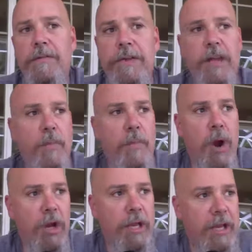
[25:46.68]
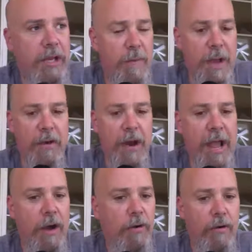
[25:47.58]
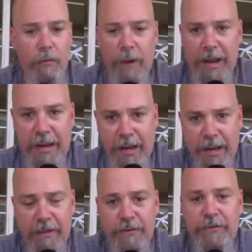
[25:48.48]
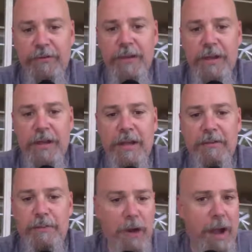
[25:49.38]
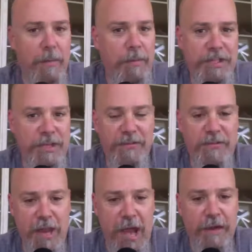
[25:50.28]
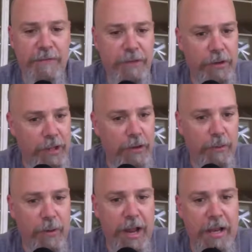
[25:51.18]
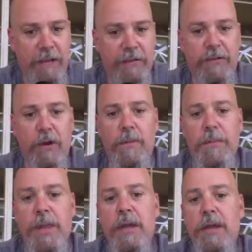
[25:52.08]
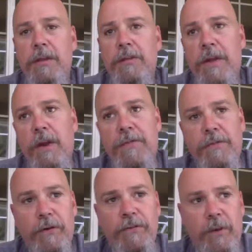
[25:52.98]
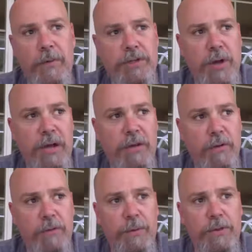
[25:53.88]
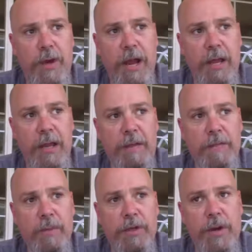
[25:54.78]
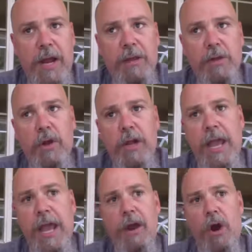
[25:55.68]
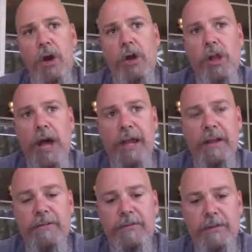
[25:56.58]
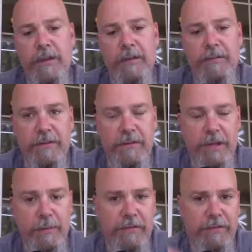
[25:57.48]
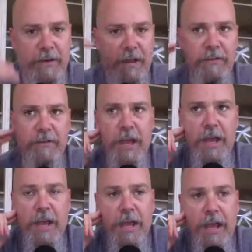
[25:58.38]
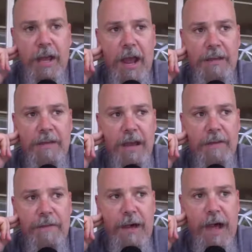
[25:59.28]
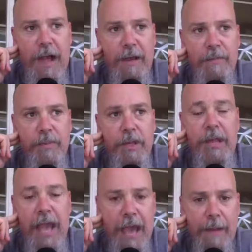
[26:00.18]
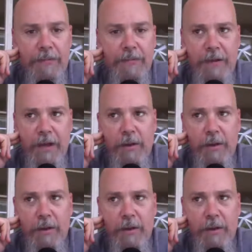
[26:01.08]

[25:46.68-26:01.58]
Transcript: video marketing, no matter how great it is, it's probably just not for you, right? And so the very first thing we try and do is we try and we try and look at our clients' existing business and identify gaps